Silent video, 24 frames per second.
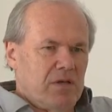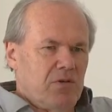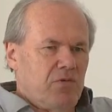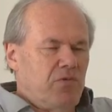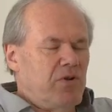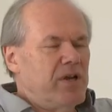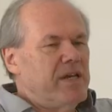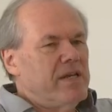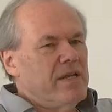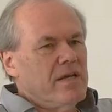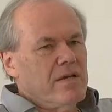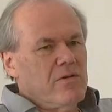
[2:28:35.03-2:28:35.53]

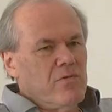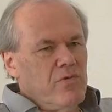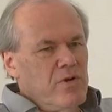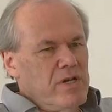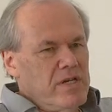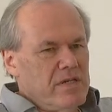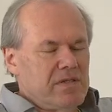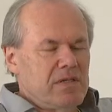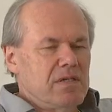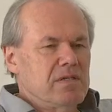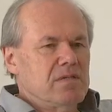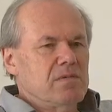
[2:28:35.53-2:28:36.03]

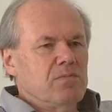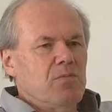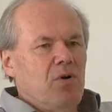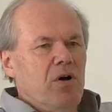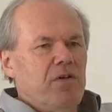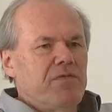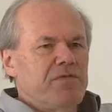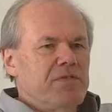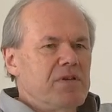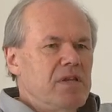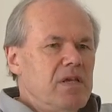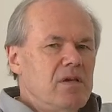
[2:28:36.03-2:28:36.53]
criticism
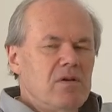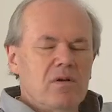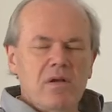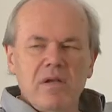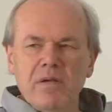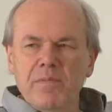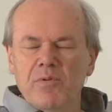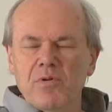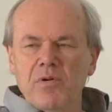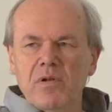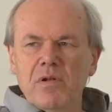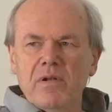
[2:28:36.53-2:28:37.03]
of
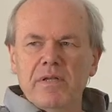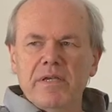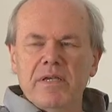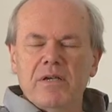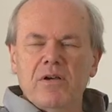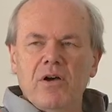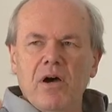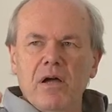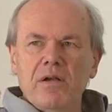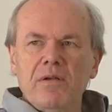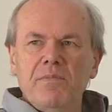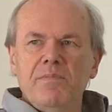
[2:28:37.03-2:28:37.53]
neoliberal
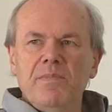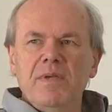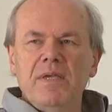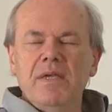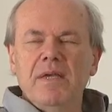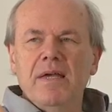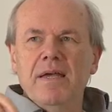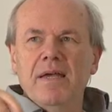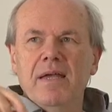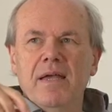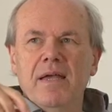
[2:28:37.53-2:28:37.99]
economy,